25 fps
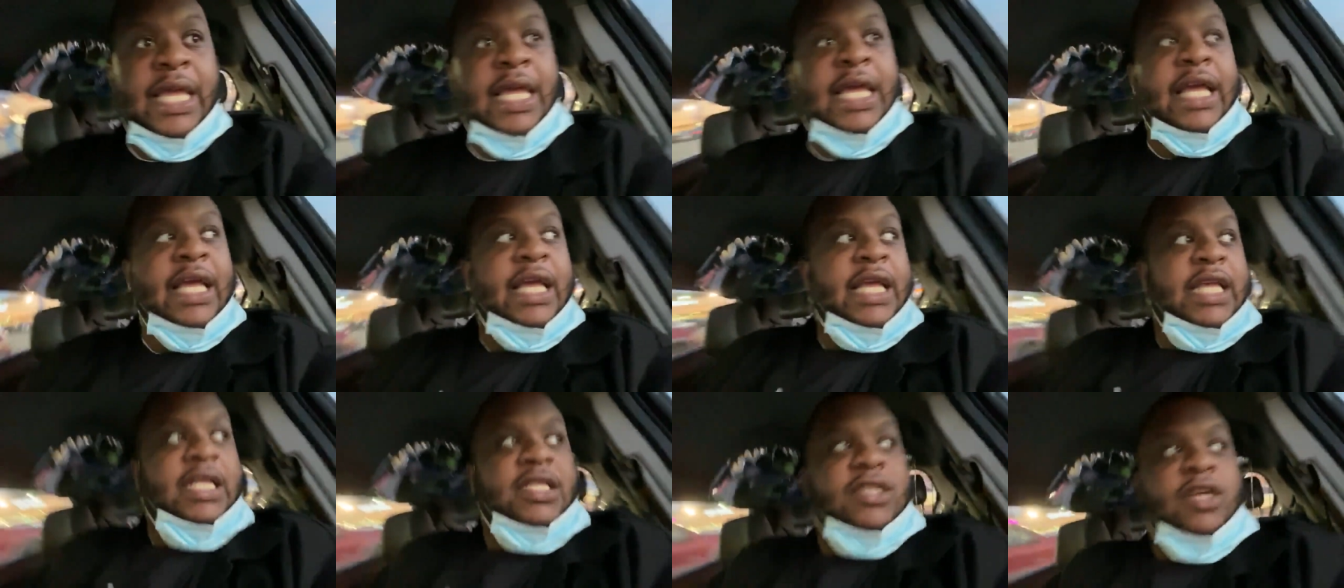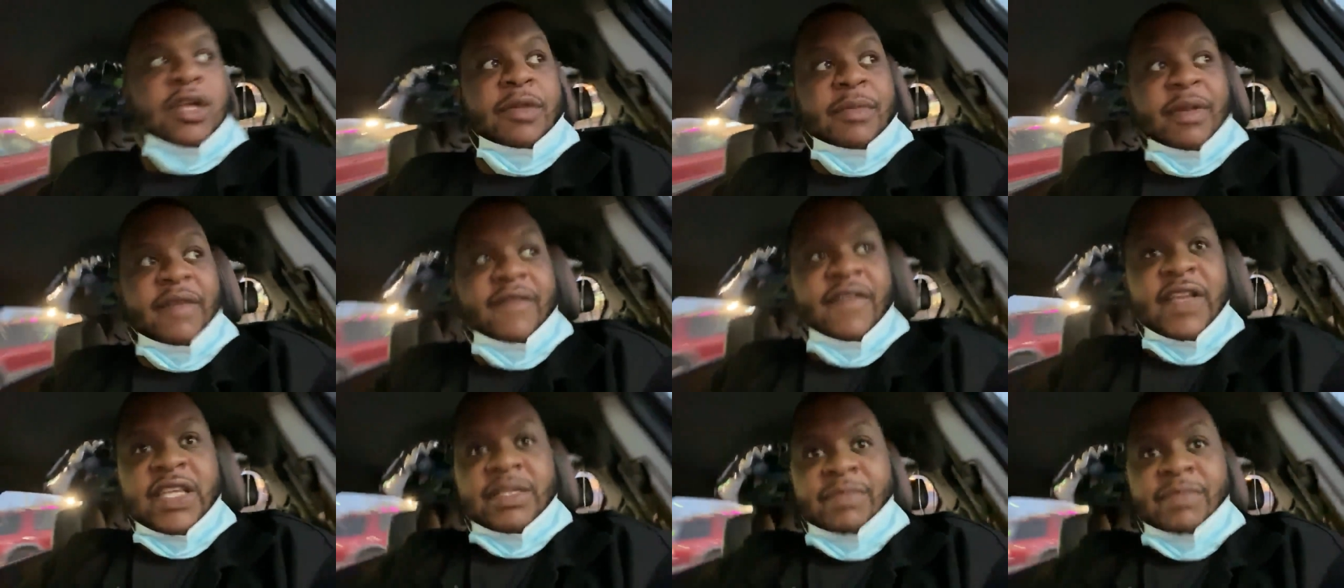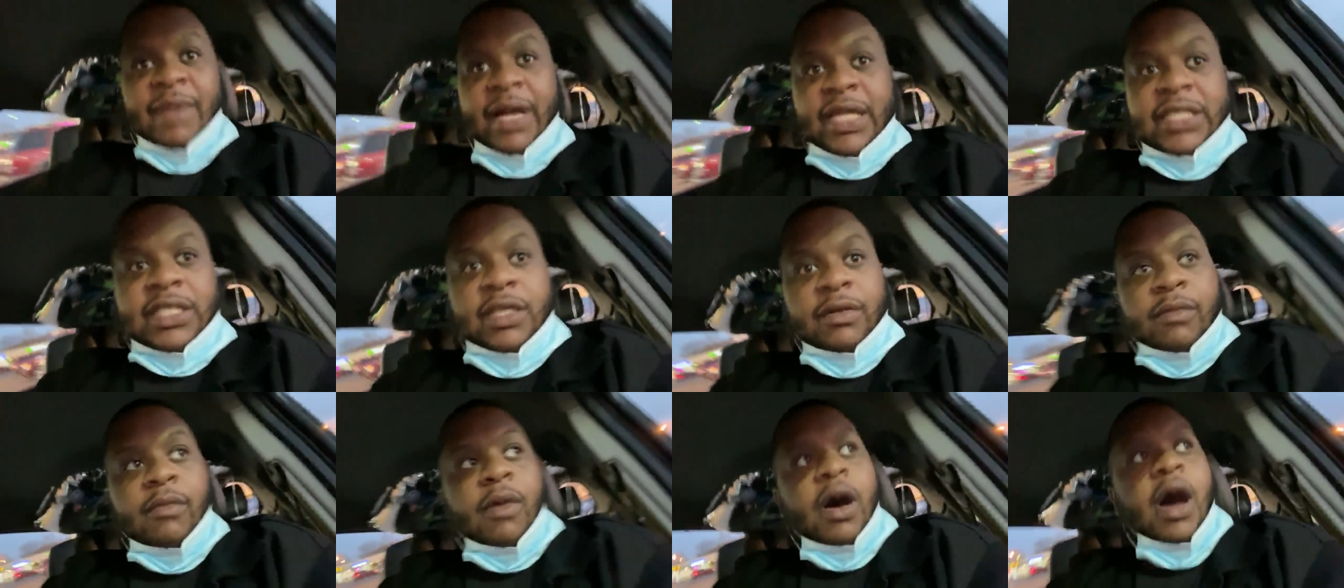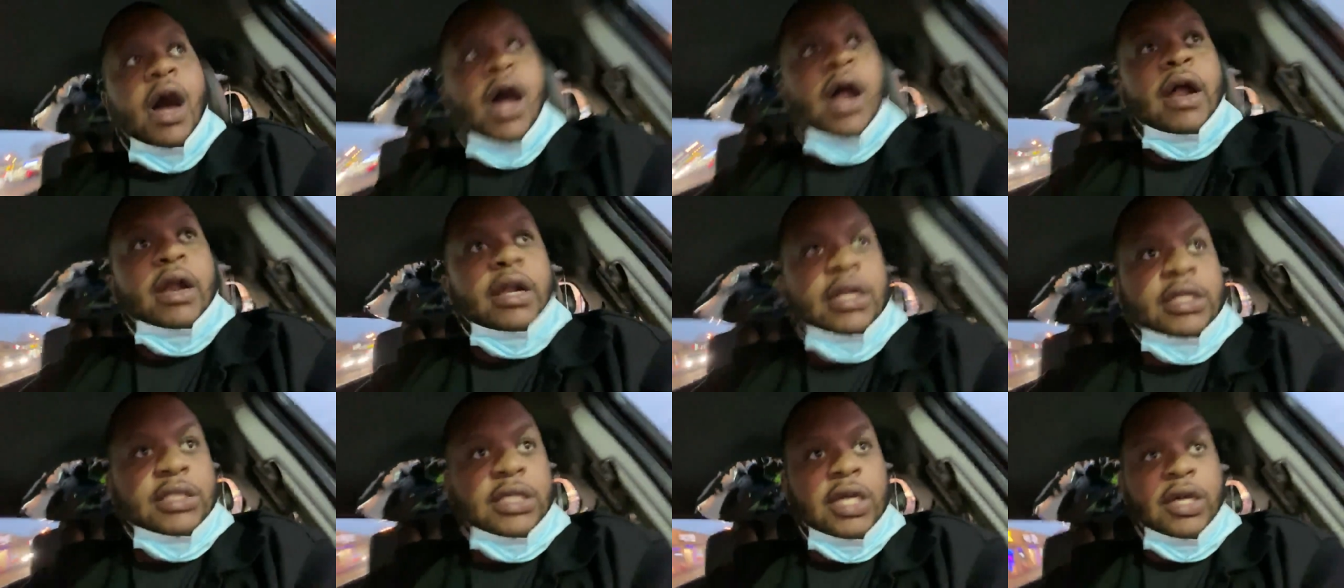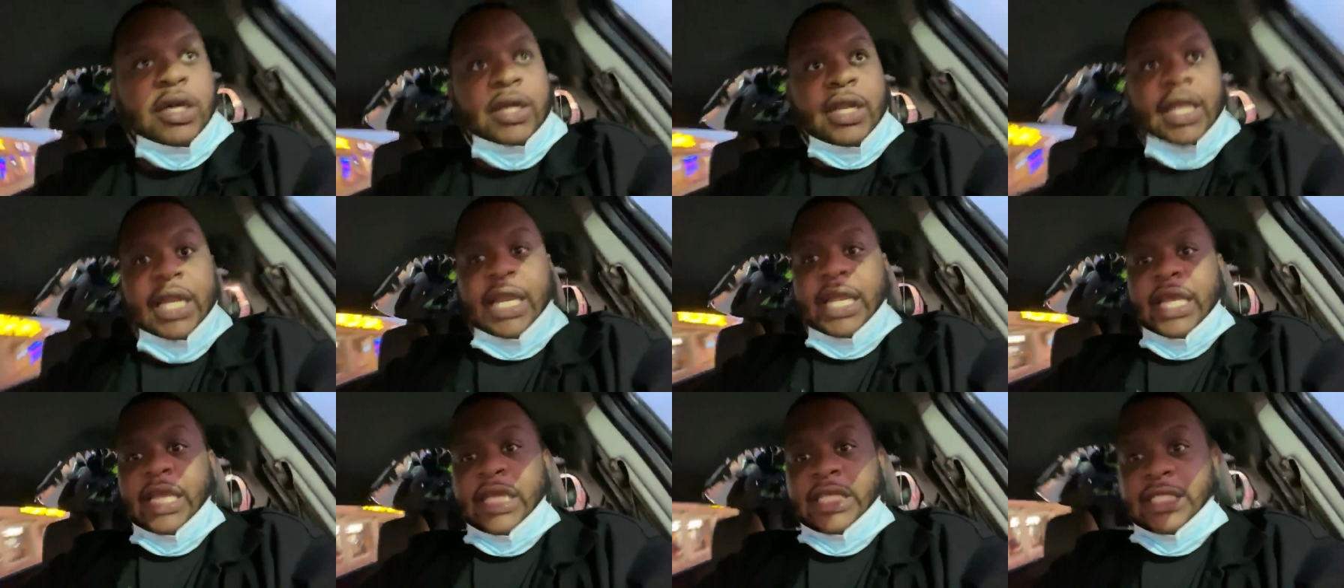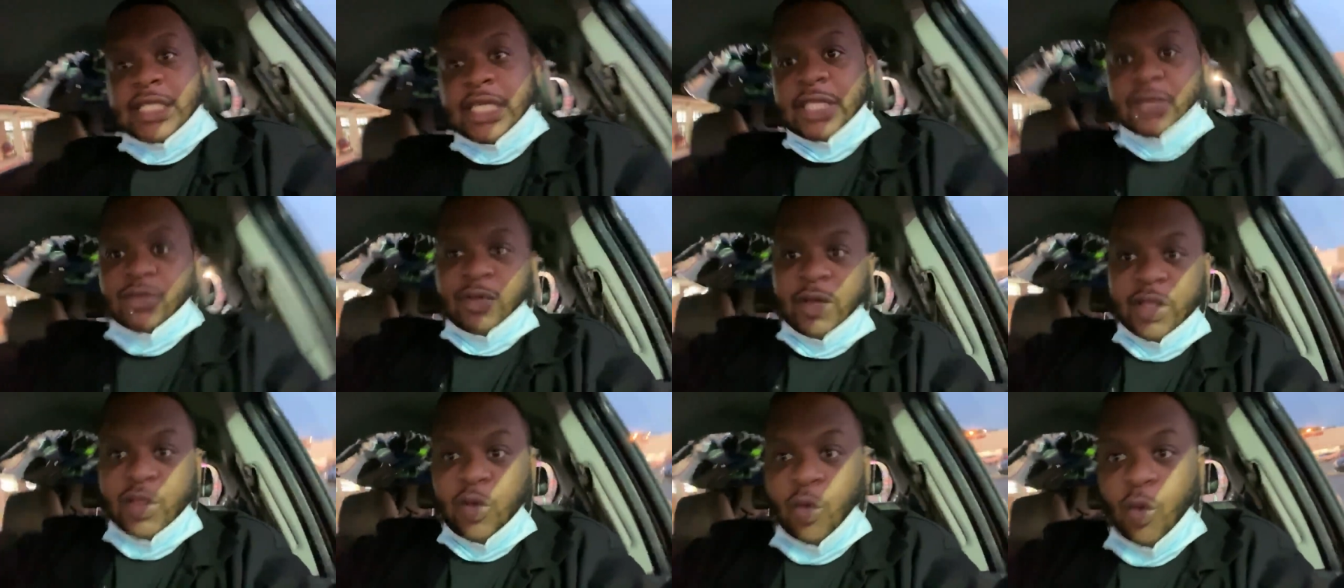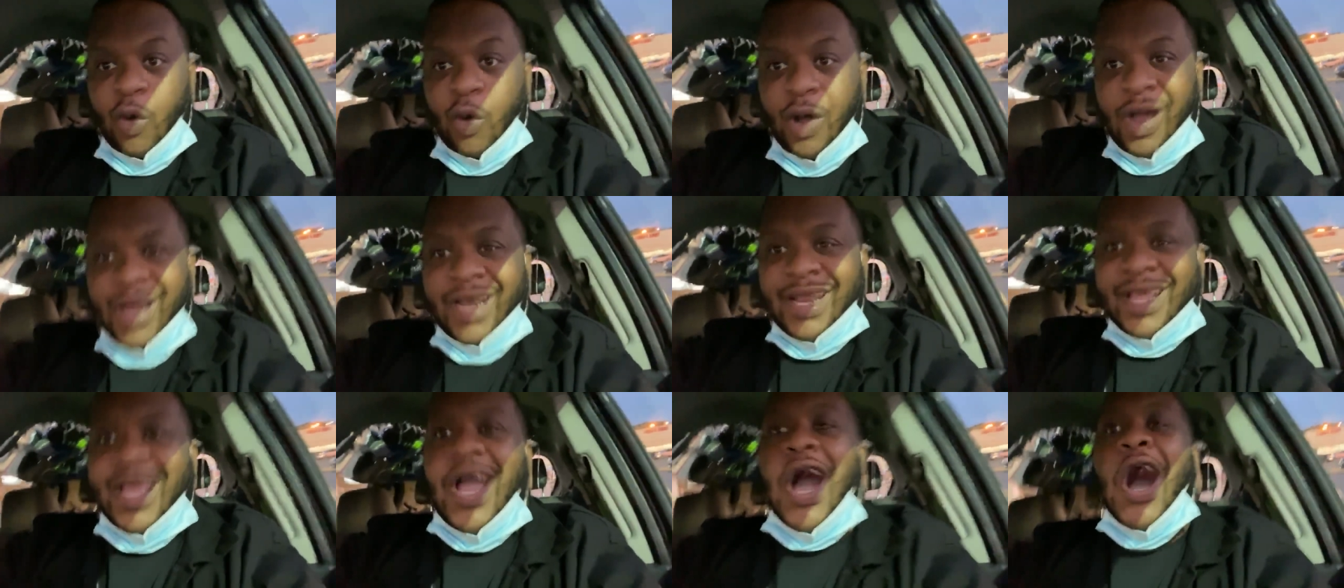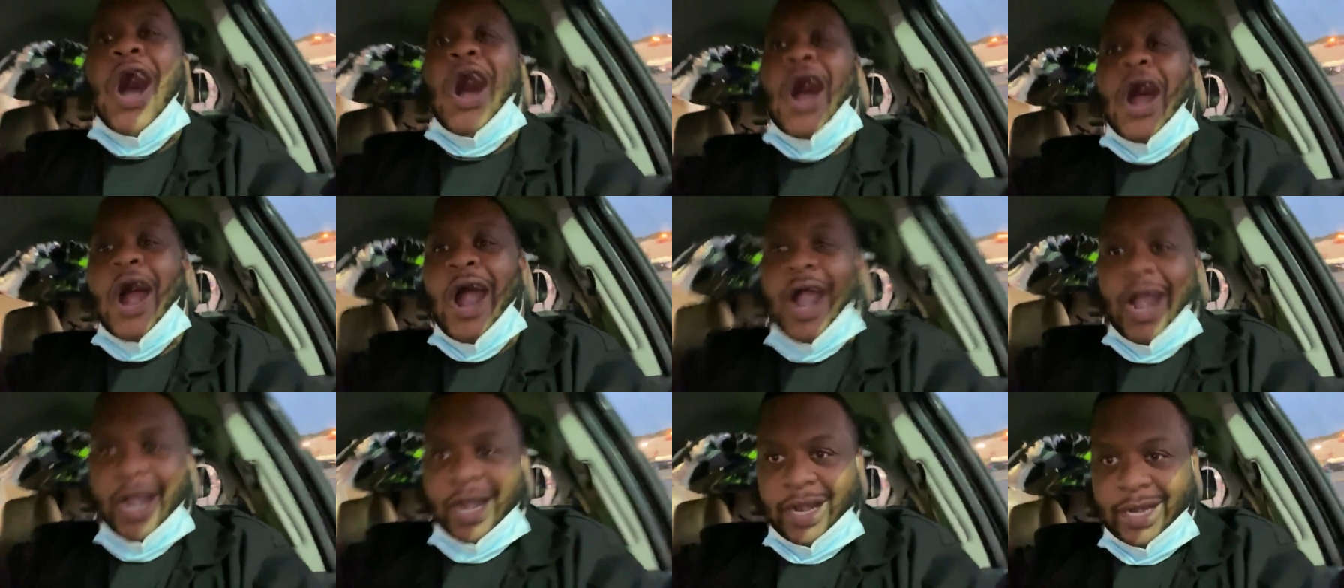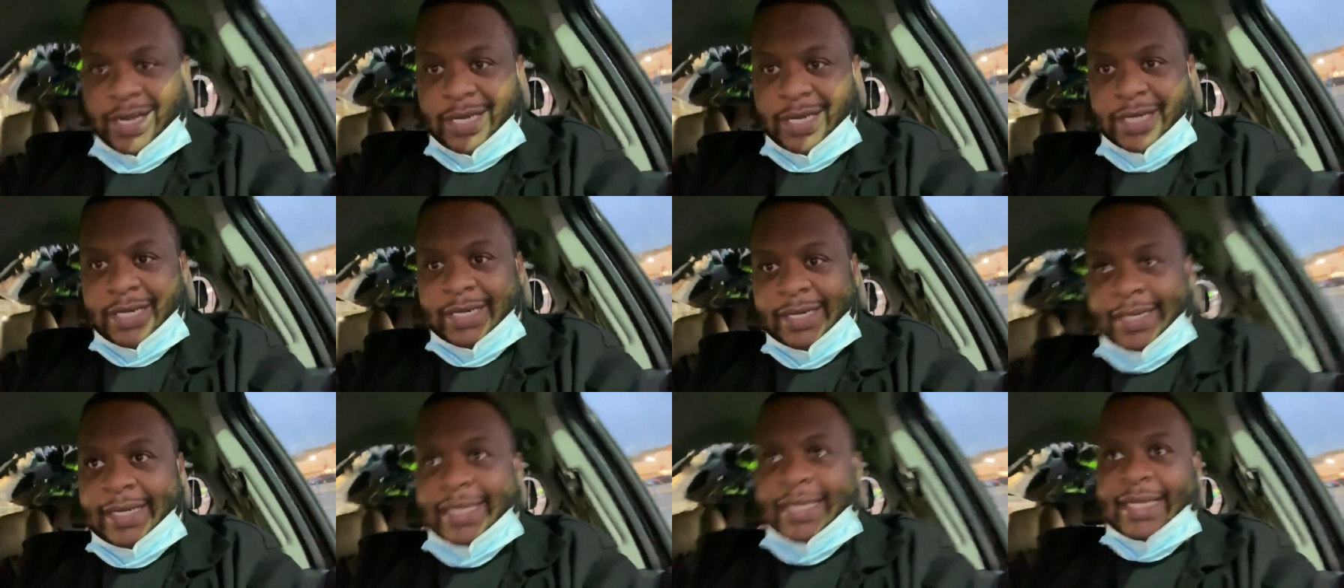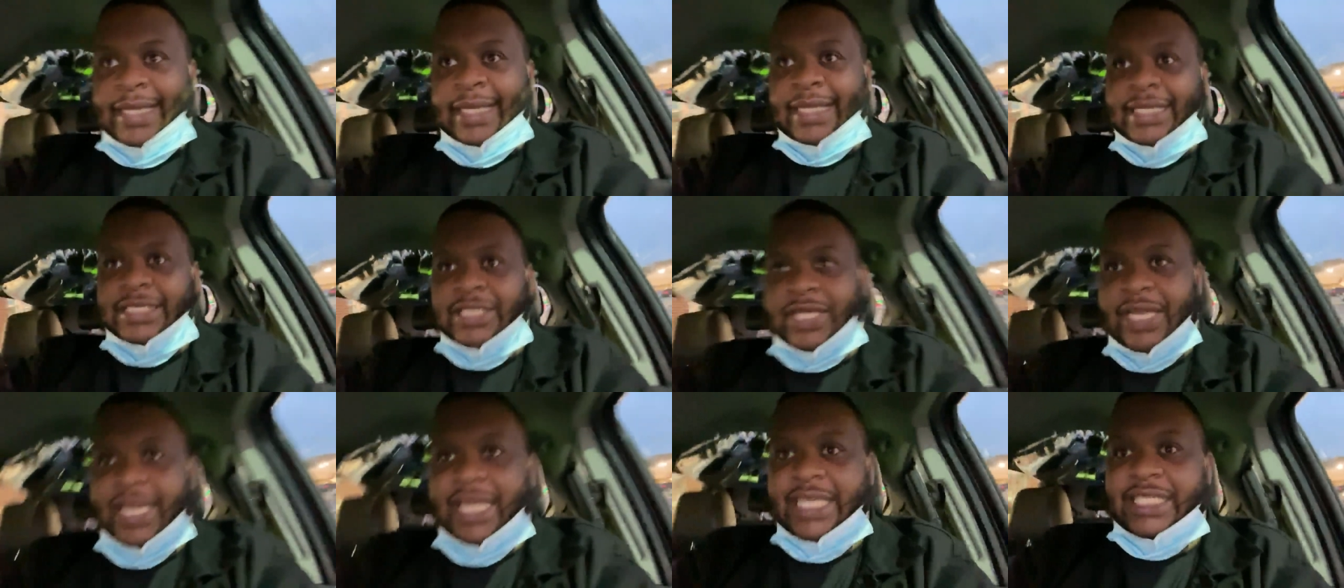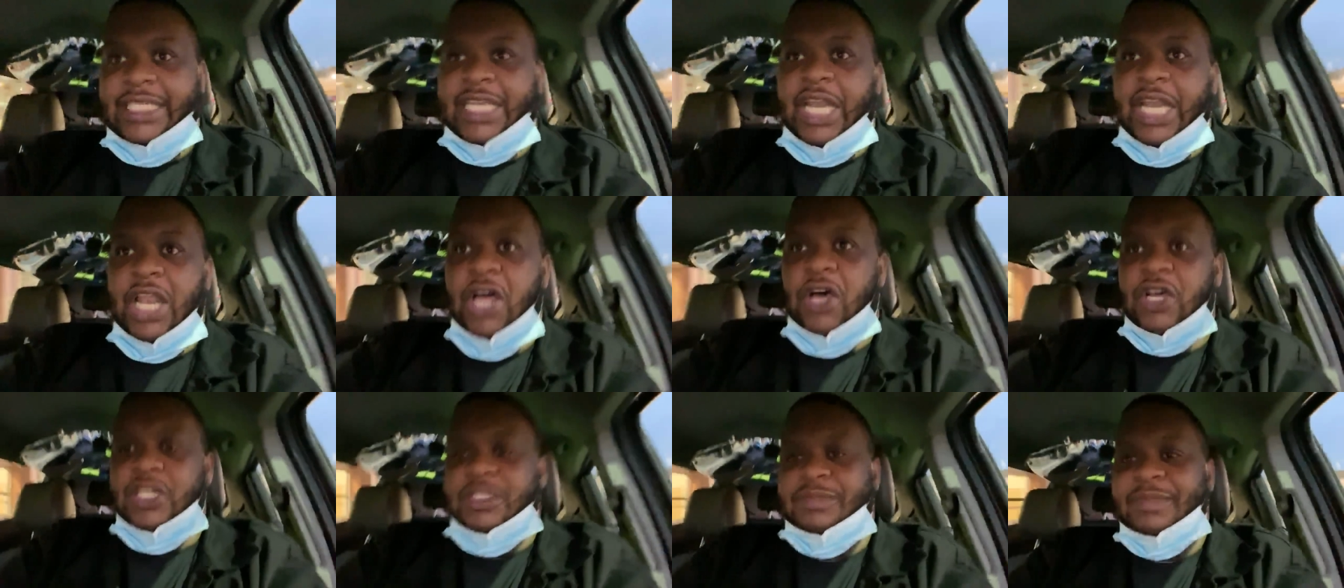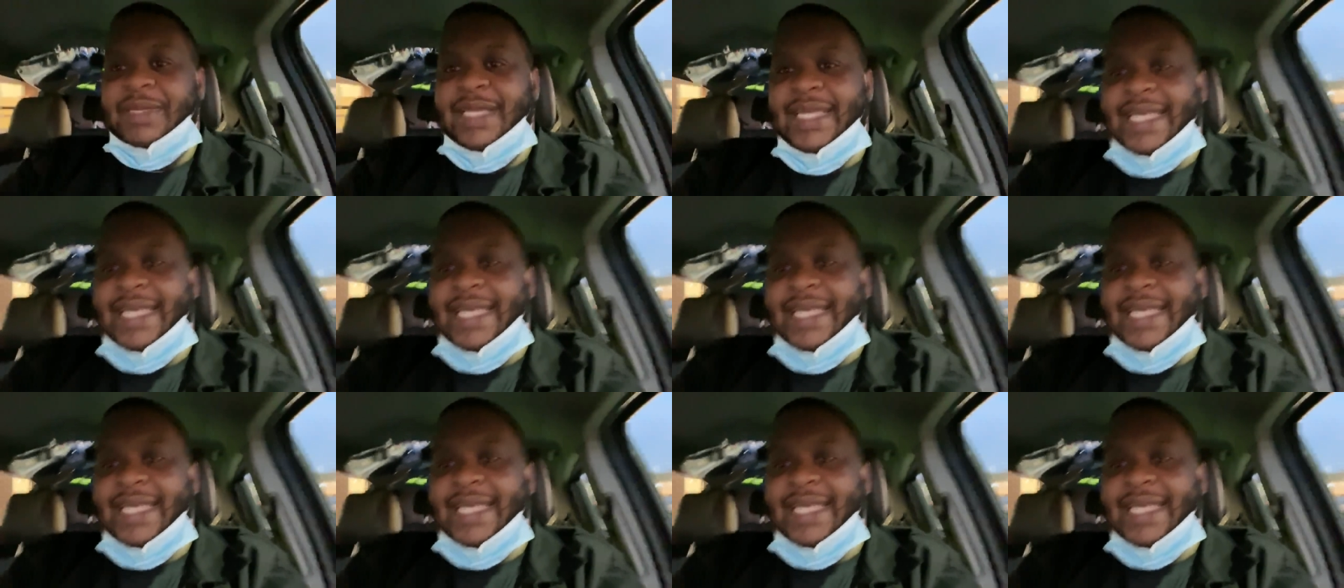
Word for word: It's going to be fixed by tomorrow, so that leaves us with one car. So that slows me